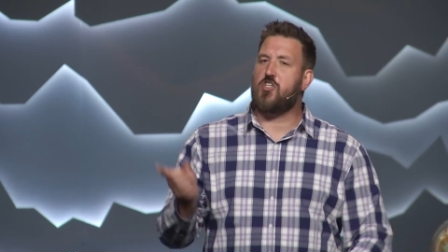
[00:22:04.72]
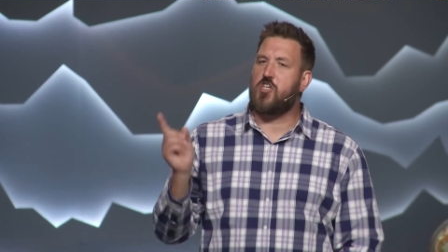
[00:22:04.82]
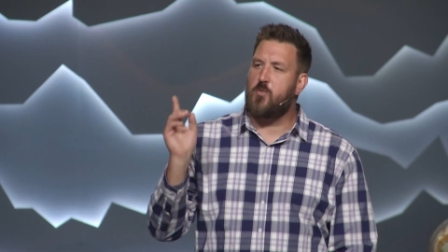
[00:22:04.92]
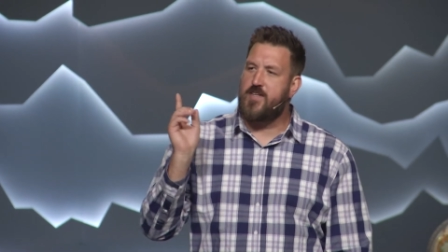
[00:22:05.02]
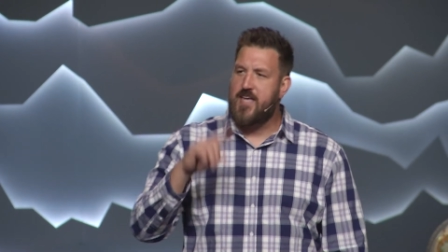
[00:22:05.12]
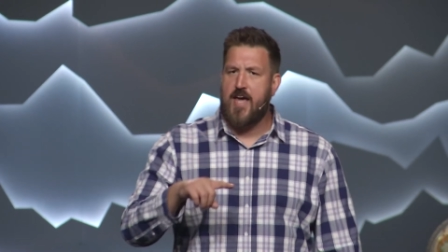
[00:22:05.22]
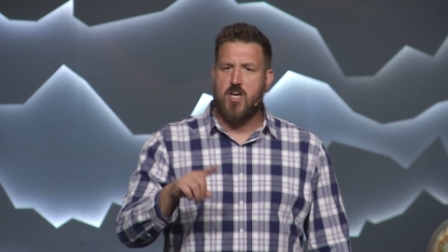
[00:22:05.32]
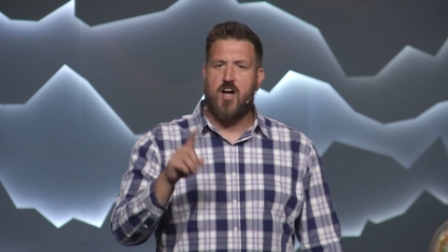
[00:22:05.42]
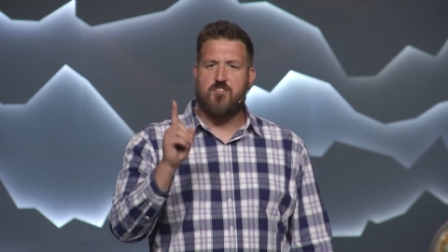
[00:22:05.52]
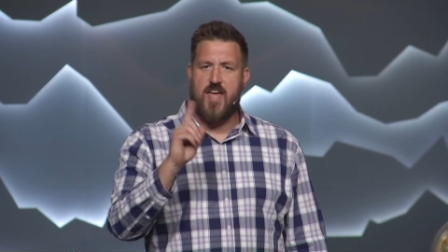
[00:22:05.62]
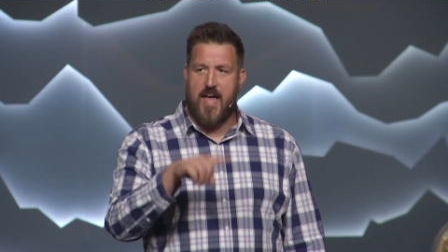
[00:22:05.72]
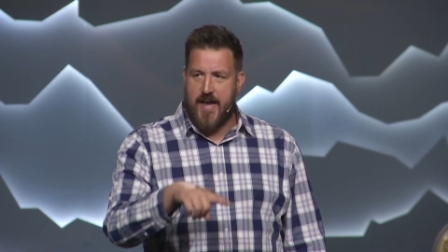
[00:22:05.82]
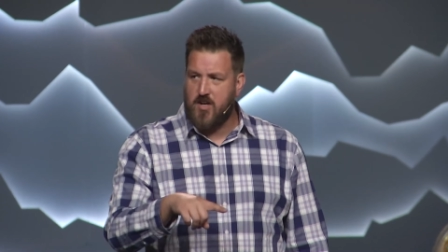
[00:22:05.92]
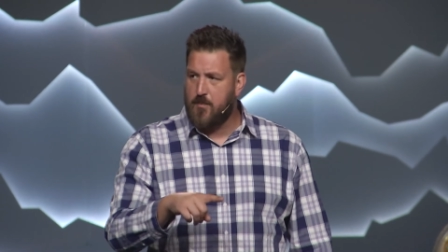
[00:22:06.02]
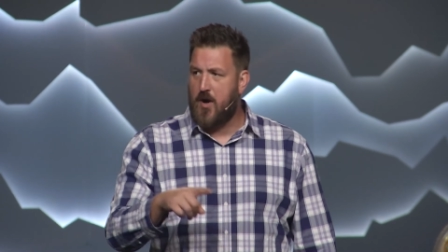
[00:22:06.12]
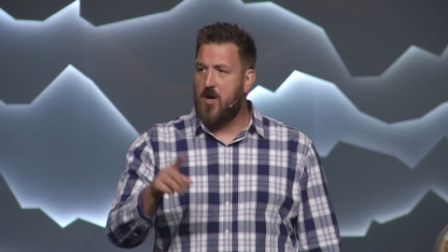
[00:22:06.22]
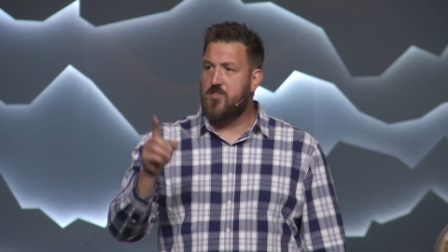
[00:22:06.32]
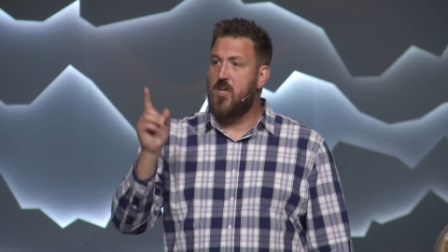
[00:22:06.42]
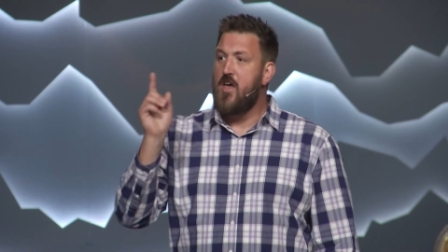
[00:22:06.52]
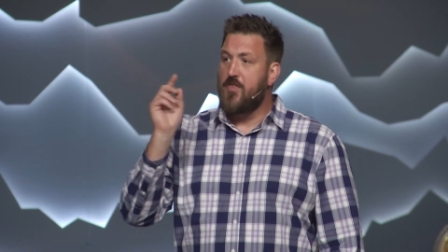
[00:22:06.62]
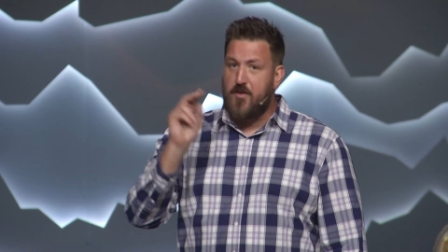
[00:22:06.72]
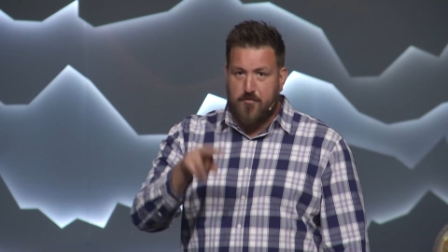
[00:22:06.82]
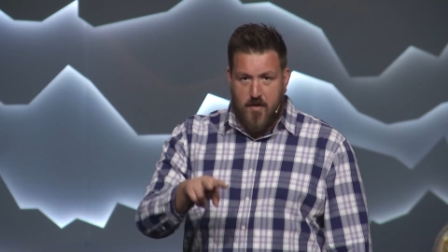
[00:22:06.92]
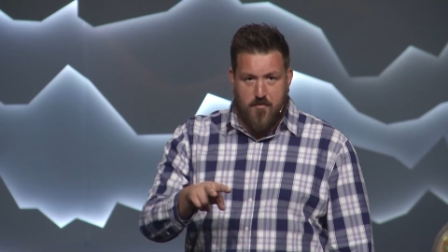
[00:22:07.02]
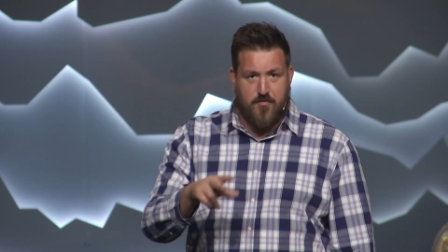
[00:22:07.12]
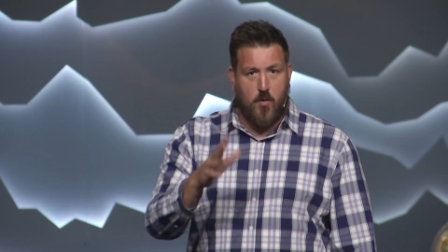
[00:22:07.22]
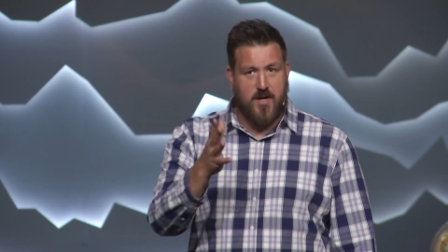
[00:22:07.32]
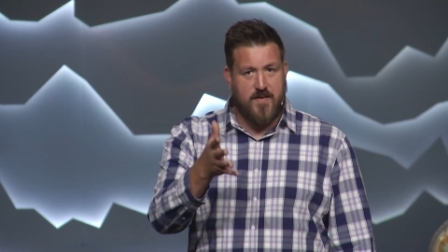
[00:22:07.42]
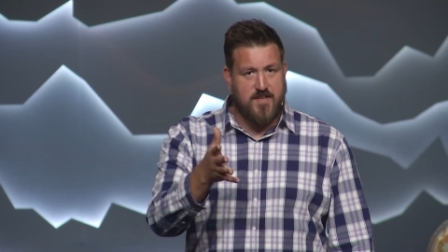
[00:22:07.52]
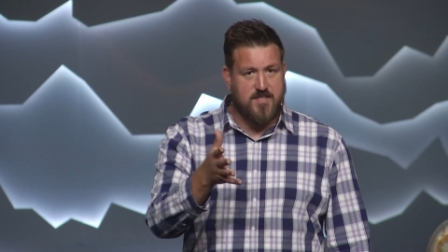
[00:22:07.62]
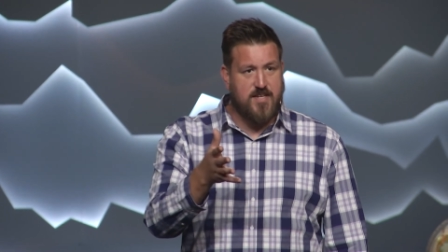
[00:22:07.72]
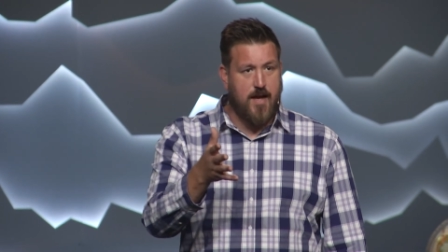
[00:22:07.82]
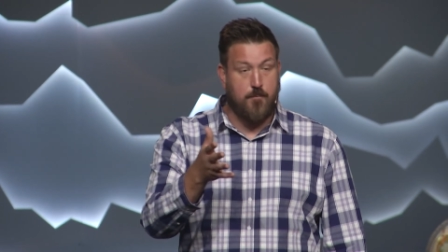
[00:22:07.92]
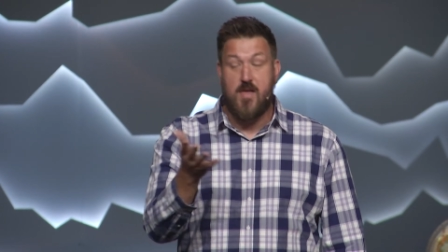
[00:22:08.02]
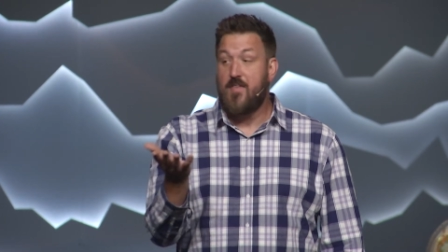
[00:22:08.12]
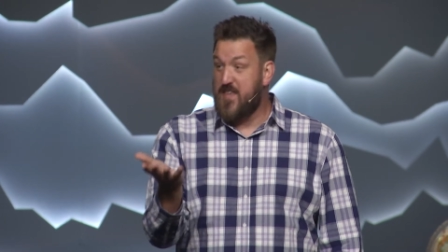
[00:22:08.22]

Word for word: Could we take off the handlebars, the front fork, and the stem?